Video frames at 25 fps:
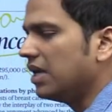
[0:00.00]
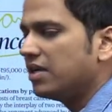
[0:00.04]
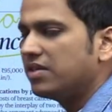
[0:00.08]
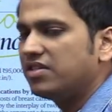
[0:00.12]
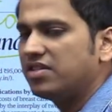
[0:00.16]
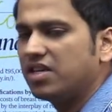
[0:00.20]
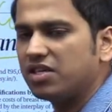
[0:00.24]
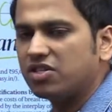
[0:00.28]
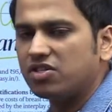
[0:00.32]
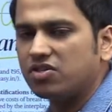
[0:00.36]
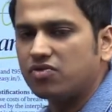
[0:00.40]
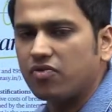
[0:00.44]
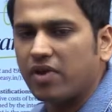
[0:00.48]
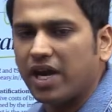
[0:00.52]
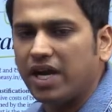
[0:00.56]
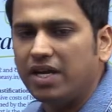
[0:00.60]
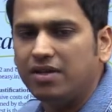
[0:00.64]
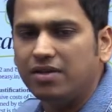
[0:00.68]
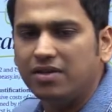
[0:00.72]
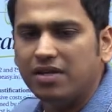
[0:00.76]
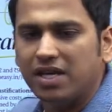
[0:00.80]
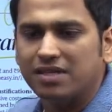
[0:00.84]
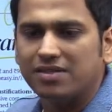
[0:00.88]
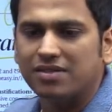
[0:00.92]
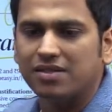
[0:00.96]
just write
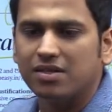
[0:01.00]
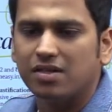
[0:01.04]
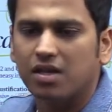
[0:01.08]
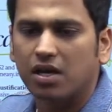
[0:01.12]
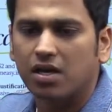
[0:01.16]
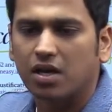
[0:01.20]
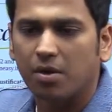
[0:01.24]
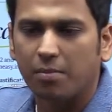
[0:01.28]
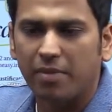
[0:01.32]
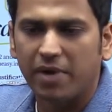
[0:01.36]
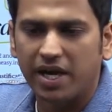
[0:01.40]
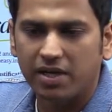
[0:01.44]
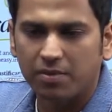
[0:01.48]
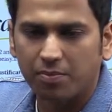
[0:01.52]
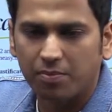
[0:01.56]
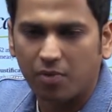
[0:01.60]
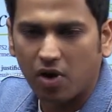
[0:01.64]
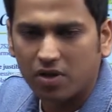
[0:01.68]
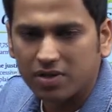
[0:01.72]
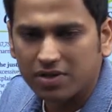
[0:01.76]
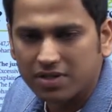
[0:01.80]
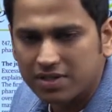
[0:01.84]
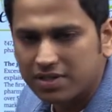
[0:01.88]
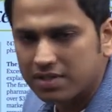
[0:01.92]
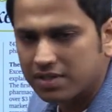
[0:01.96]
yes in the comment
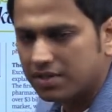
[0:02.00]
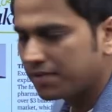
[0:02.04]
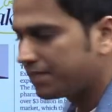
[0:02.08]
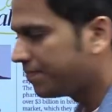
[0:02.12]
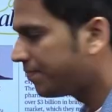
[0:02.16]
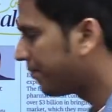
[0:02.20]
box.